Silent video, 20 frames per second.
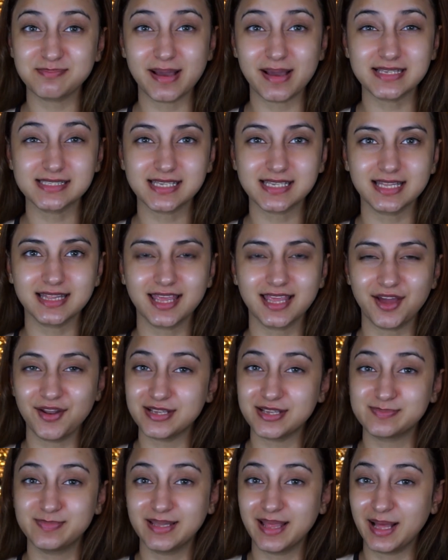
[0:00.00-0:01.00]
my skincare
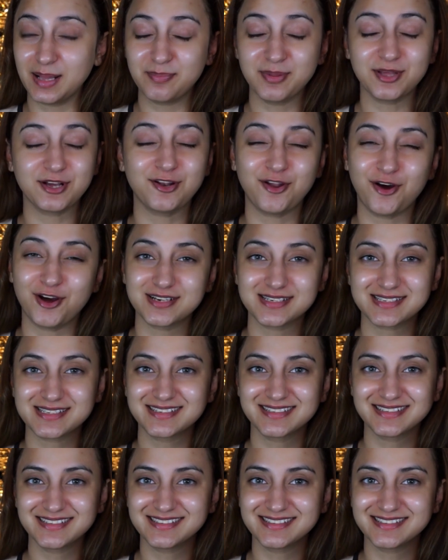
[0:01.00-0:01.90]
has been helping a lot.